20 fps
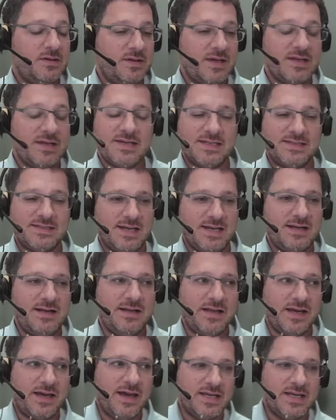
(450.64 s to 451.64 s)
That's
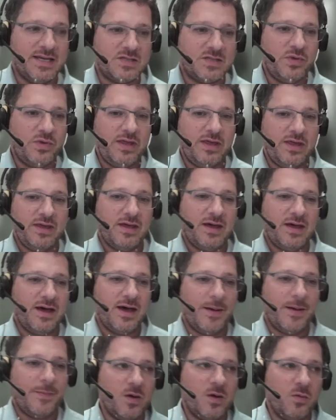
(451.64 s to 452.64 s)
exactly the case.
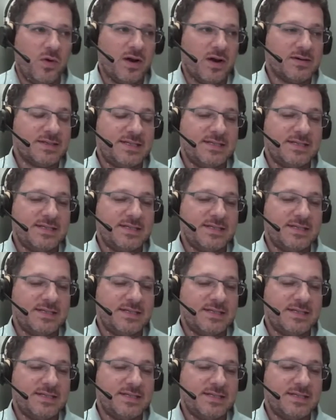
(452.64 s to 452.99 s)
We're